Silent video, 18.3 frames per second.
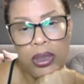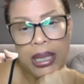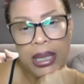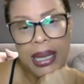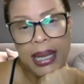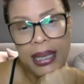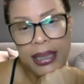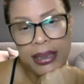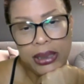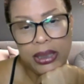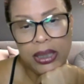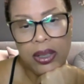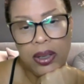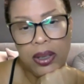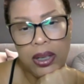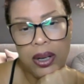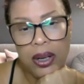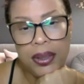Mulan
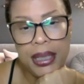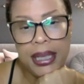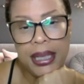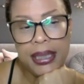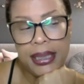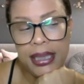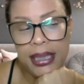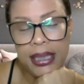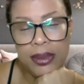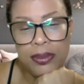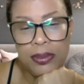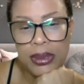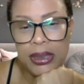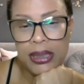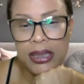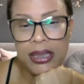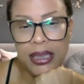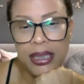told her that Nick
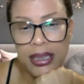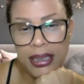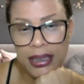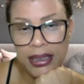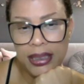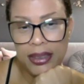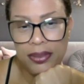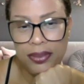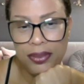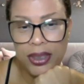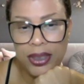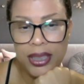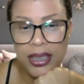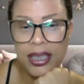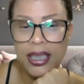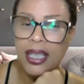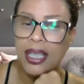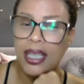was the ugly
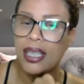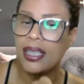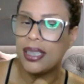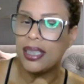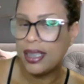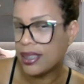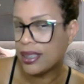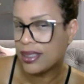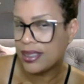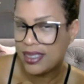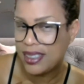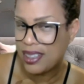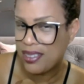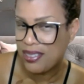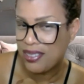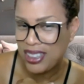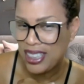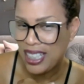friend. Nick is
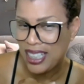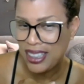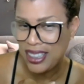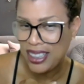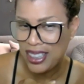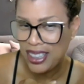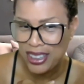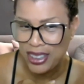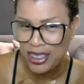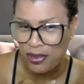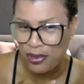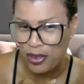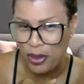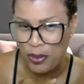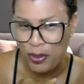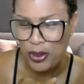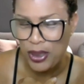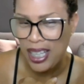definitely not the ugly
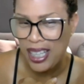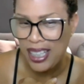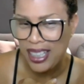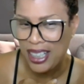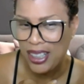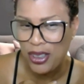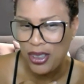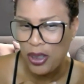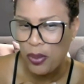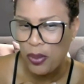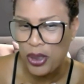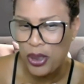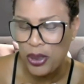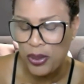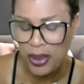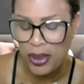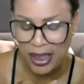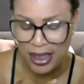friend, Mulan. I don't know
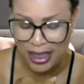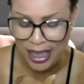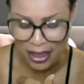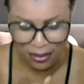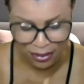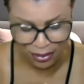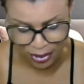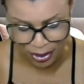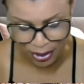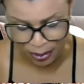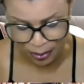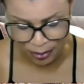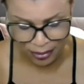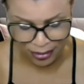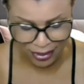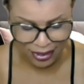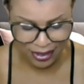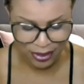where you get that
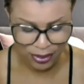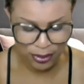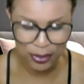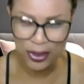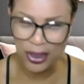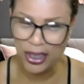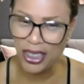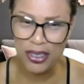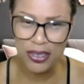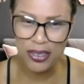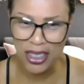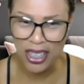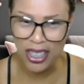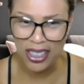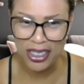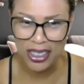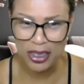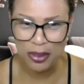from. What are you
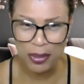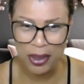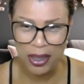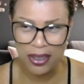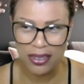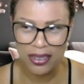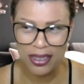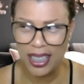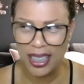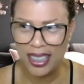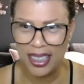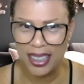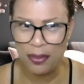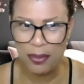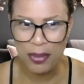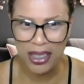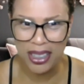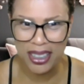talking about? None
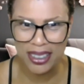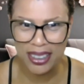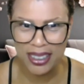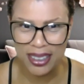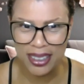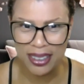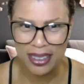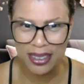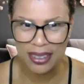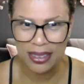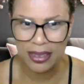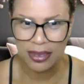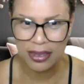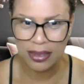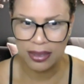of them are ugly.